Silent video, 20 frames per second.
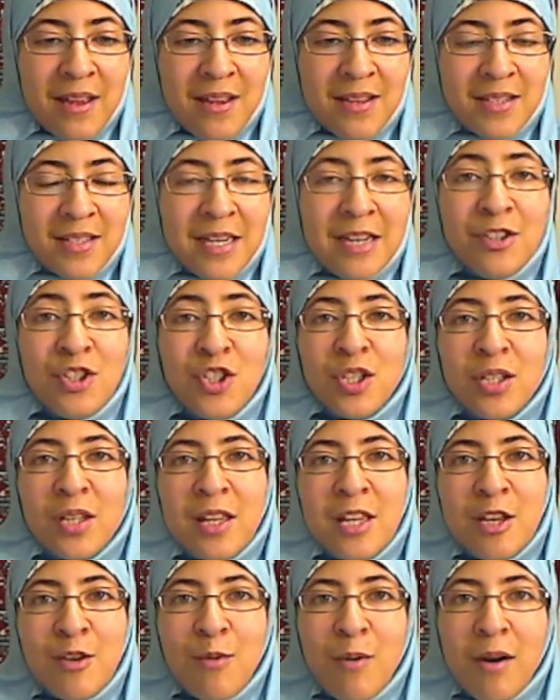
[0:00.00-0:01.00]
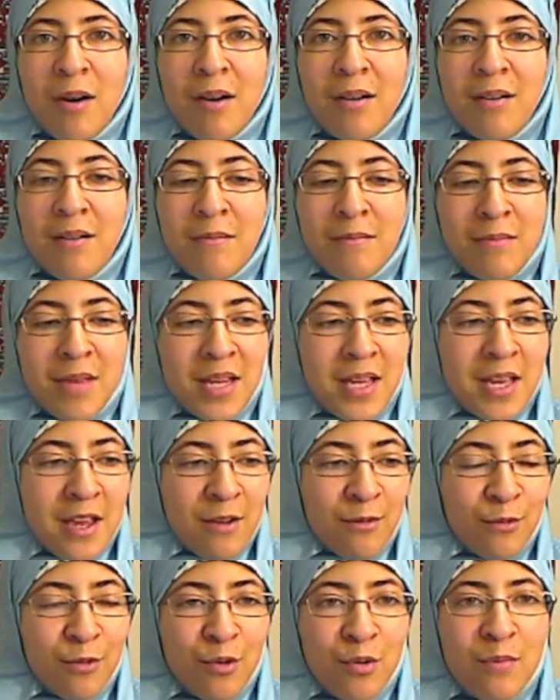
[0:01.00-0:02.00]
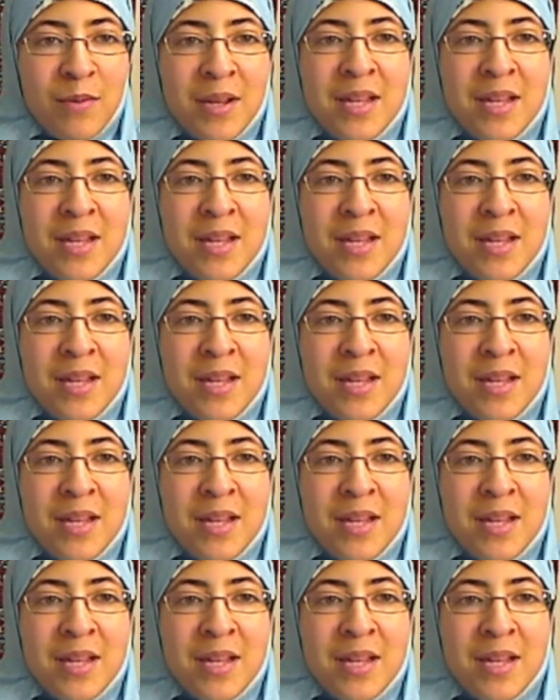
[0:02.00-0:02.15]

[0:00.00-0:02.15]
essentially making room